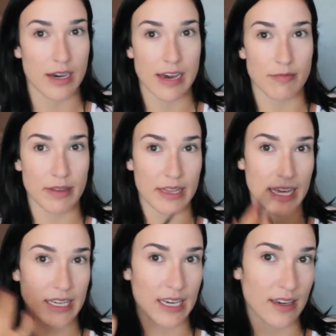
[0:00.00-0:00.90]
I've been
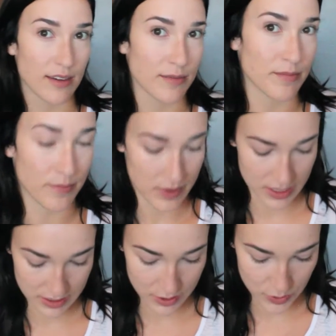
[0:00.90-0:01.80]
liking
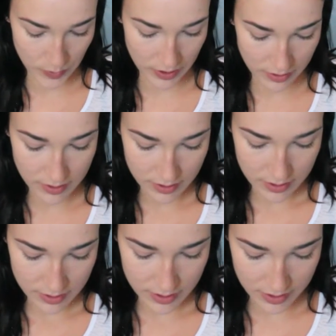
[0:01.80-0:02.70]
doing
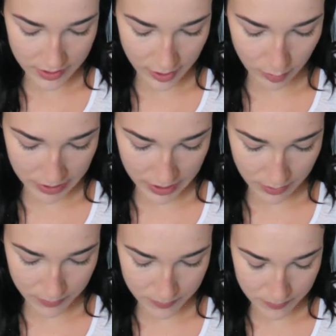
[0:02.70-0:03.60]
the thinner brow.